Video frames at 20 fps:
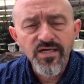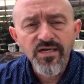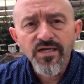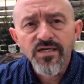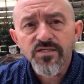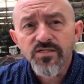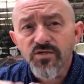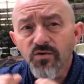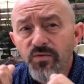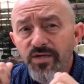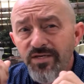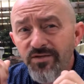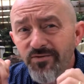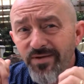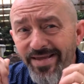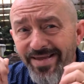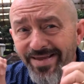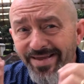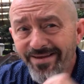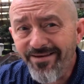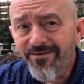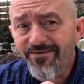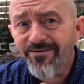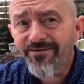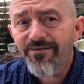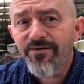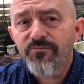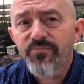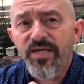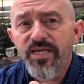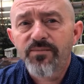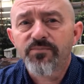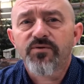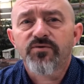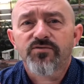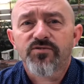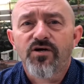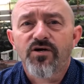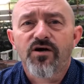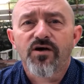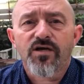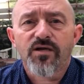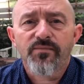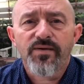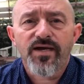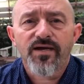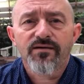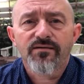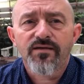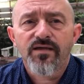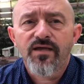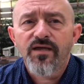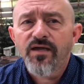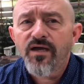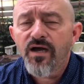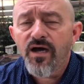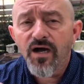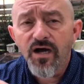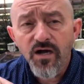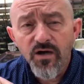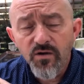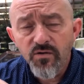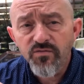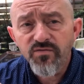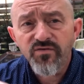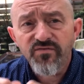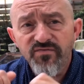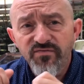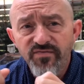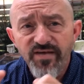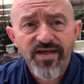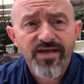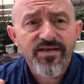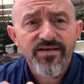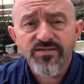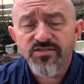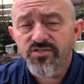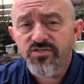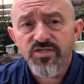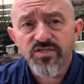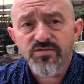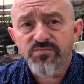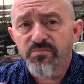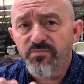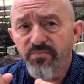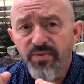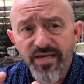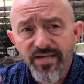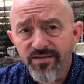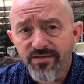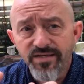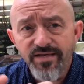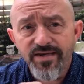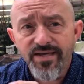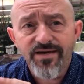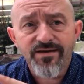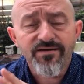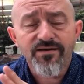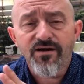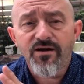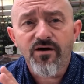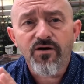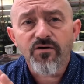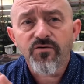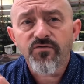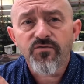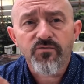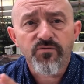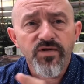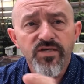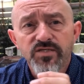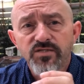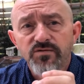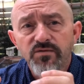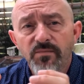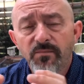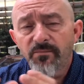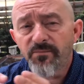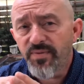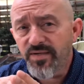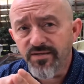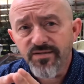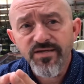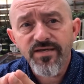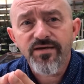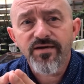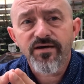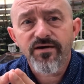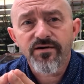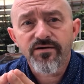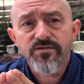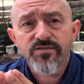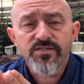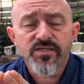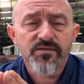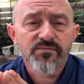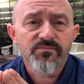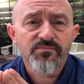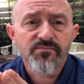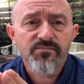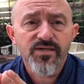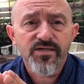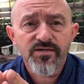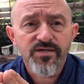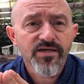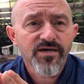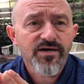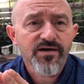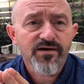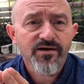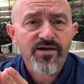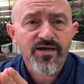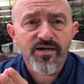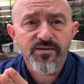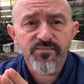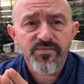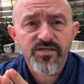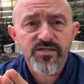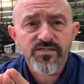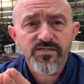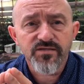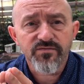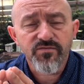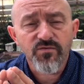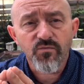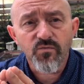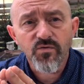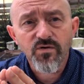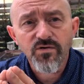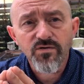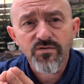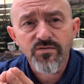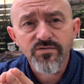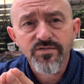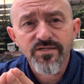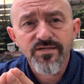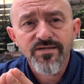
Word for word: So when you hear people talk about, oh, the Fed is just bailing out all the rich billionaires and millionaire companies of the world,